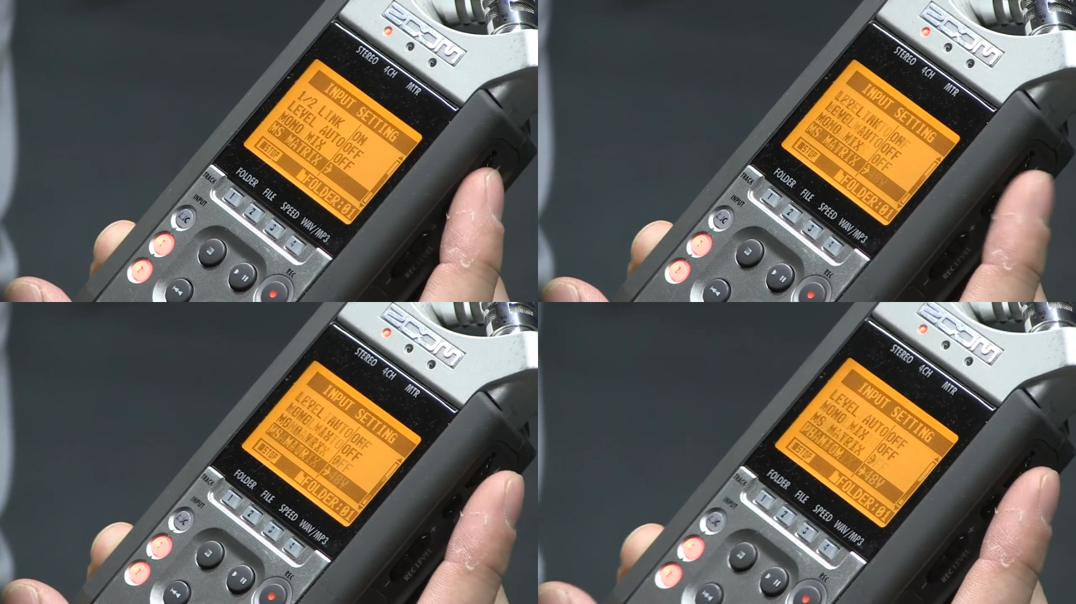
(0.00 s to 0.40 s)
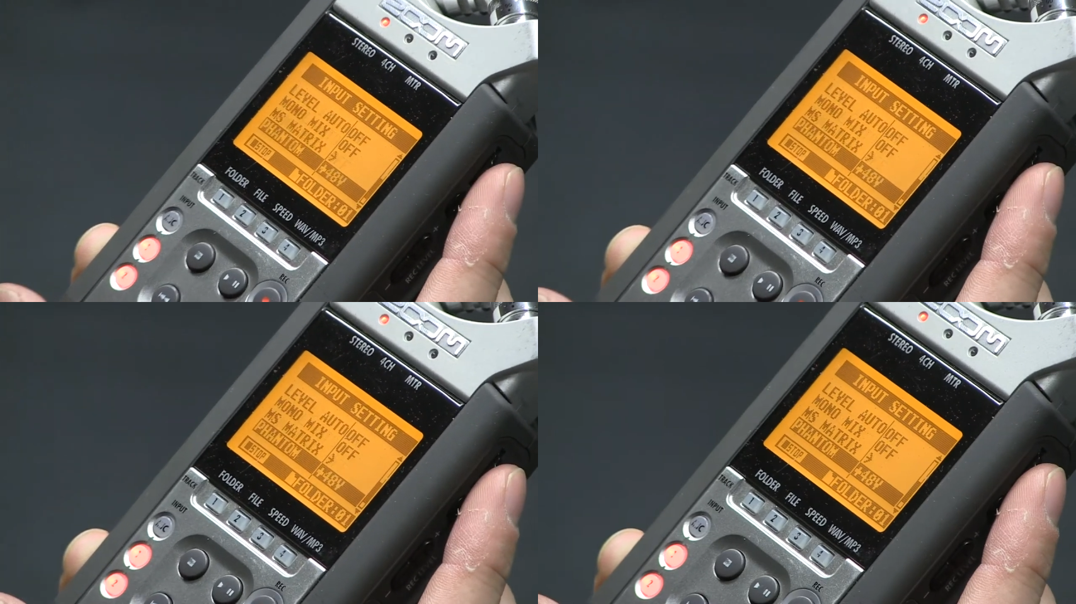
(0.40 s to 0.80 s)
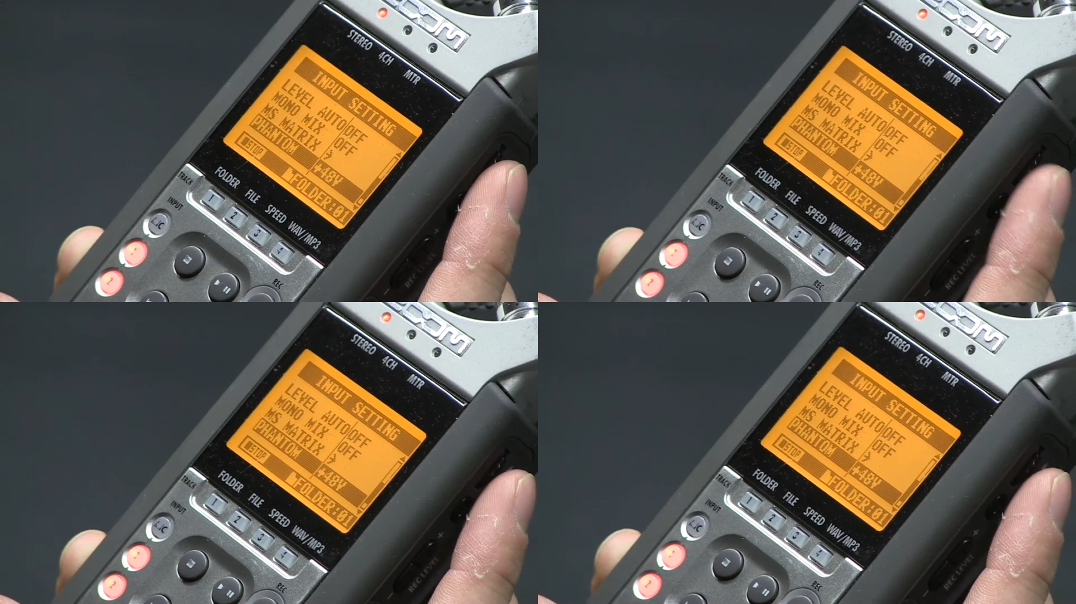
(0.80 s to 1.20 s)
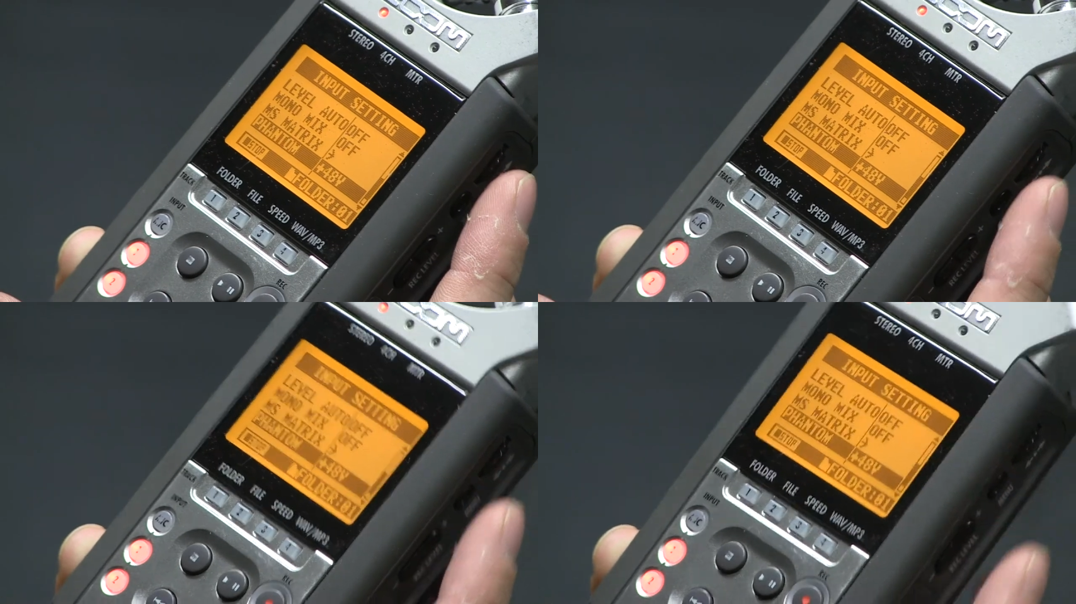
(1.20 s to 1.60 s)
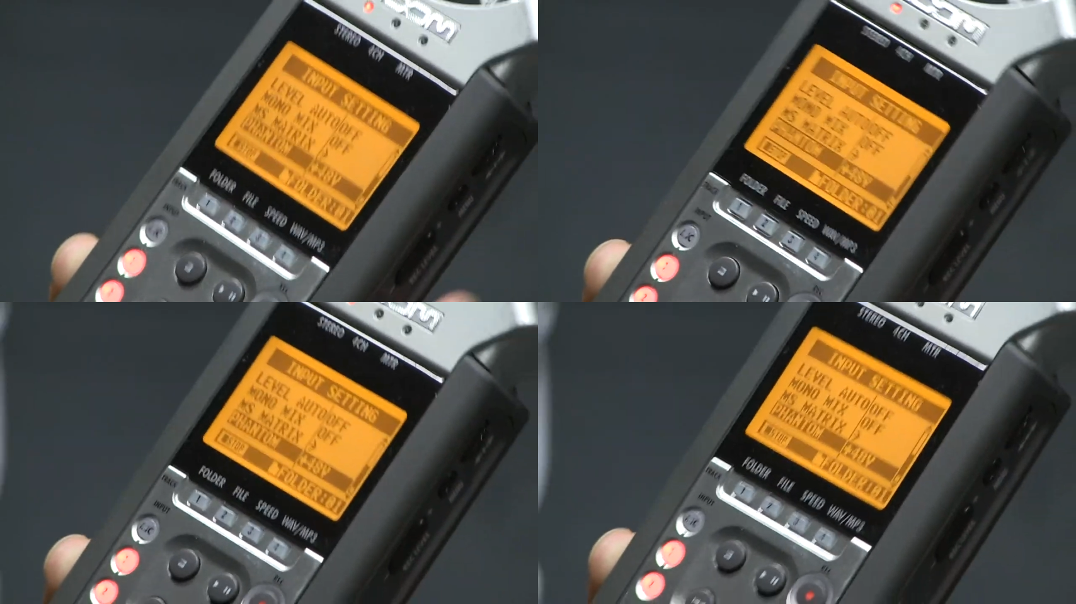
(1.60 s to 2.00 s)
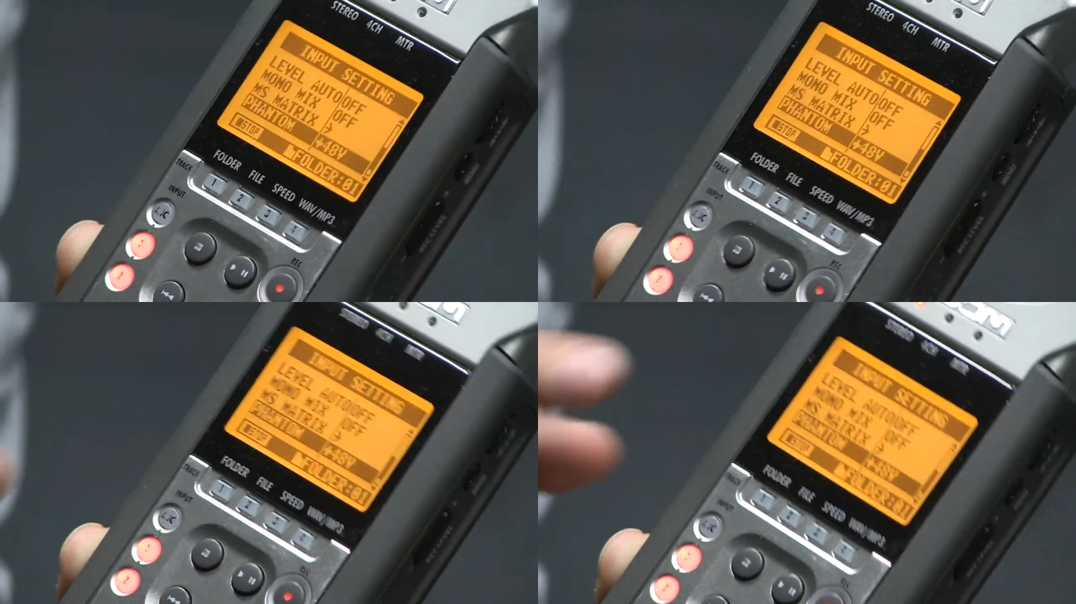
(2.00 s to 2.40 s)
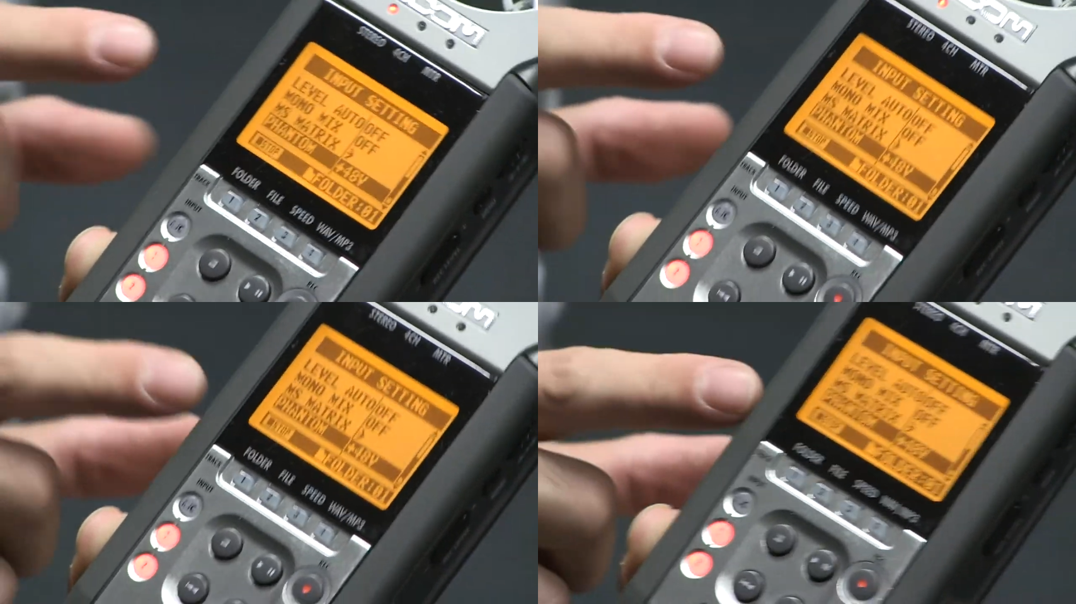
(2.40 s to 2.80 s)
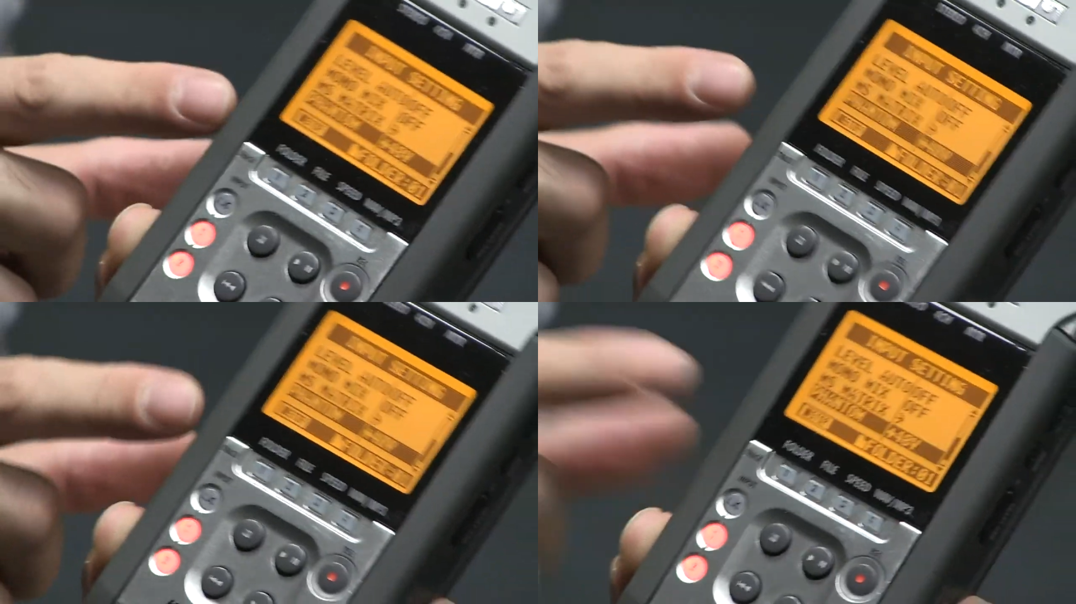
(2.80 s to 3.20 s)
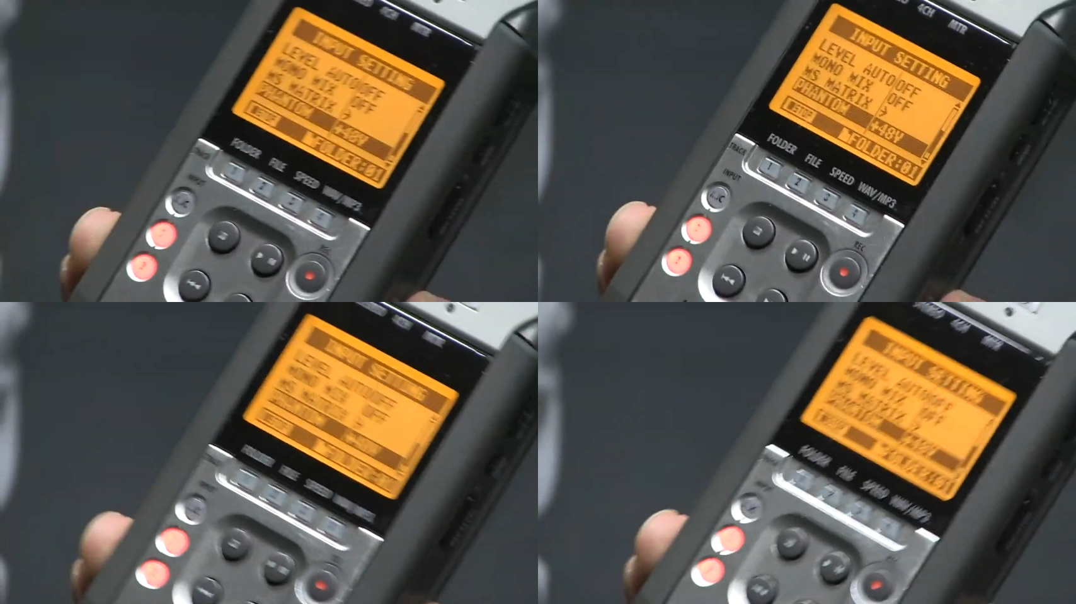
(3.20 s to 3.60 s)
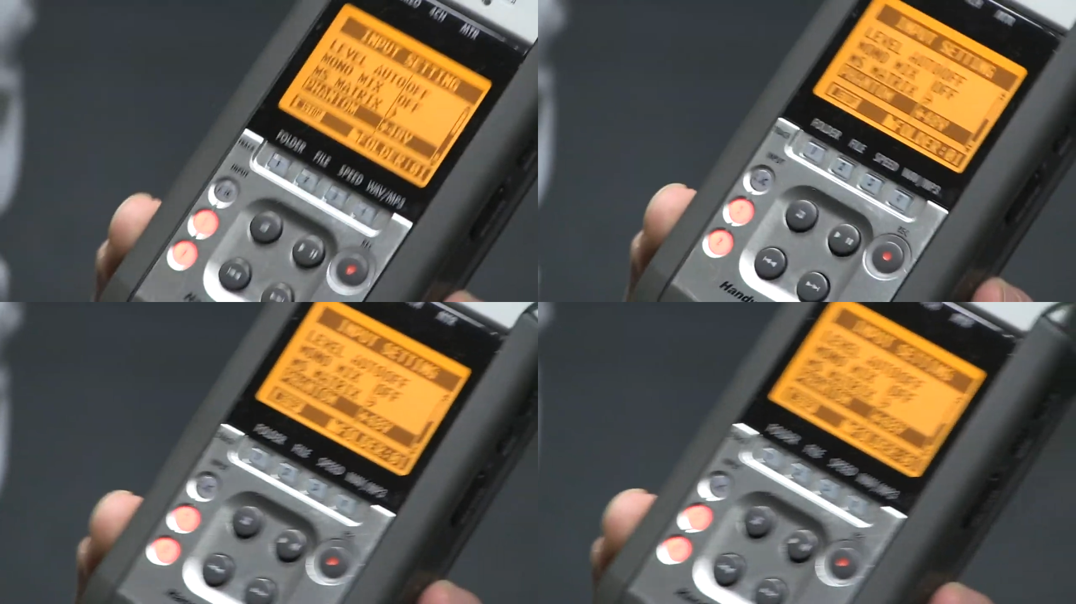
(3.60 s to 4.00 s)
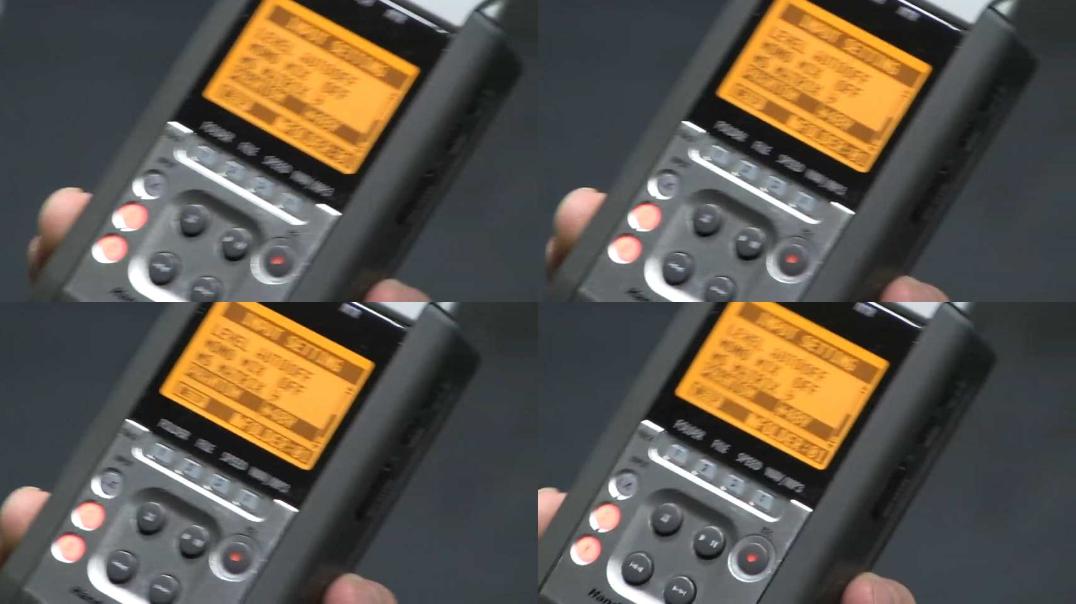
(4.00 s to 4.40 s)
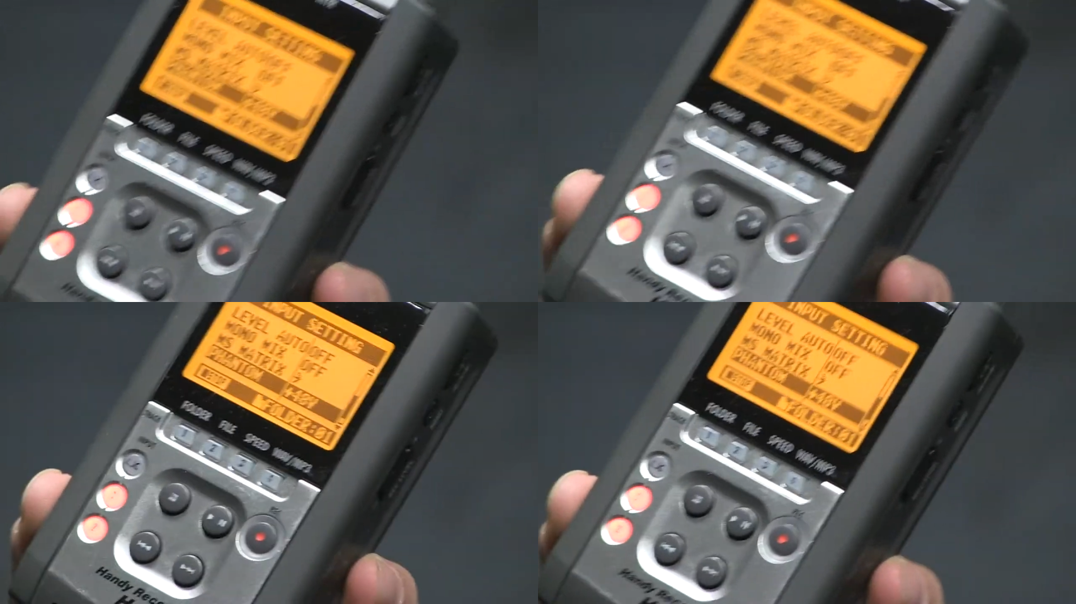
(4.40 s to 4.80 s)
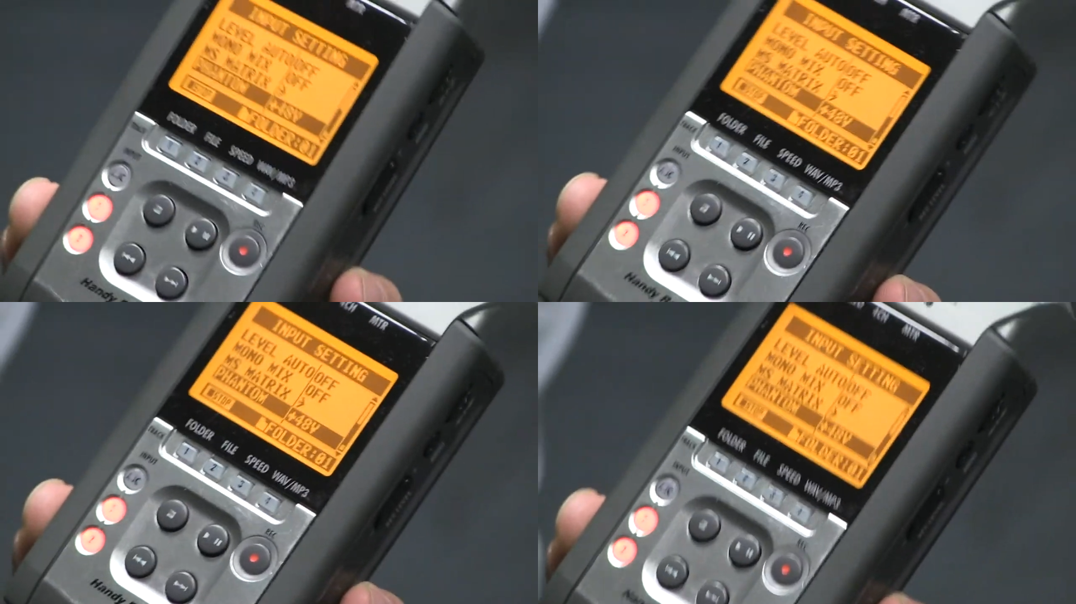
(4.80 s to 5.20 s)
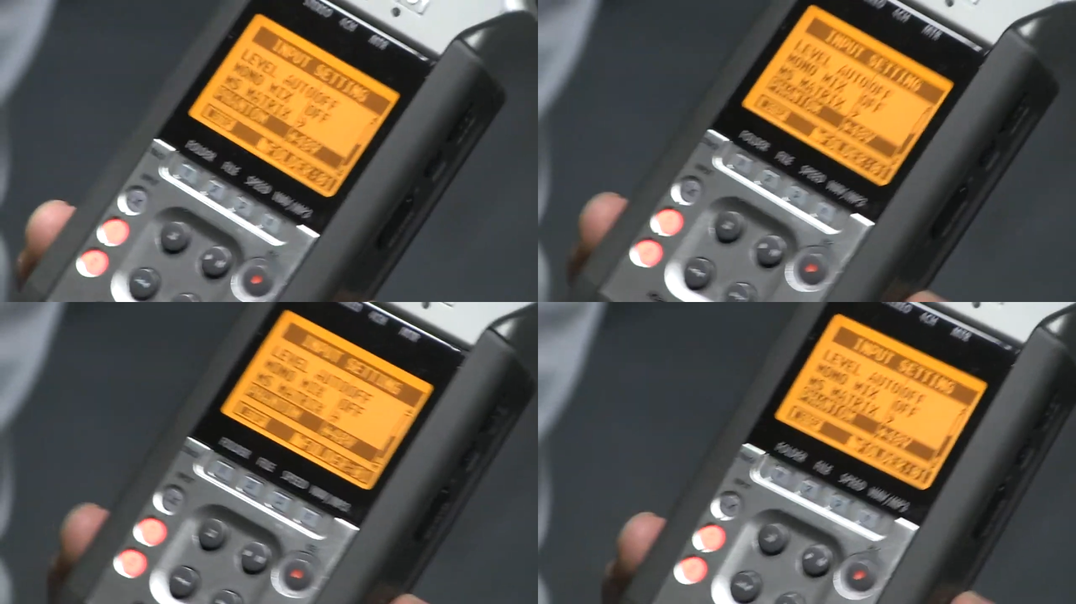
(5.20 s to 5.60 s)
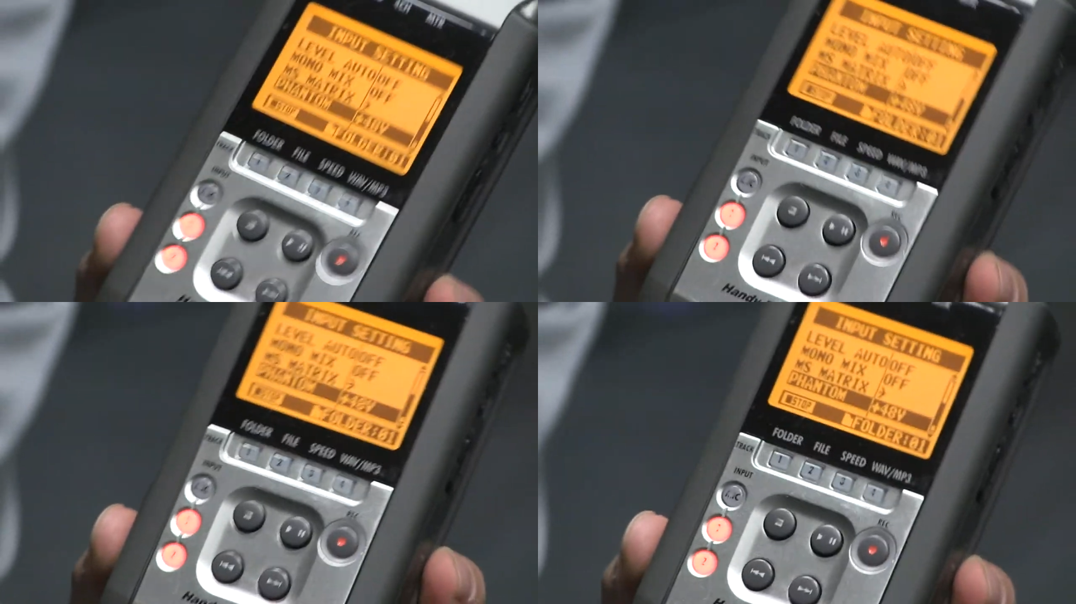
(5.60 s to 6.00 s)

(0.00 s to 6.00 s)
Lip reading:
Nobody's mouth can be seen.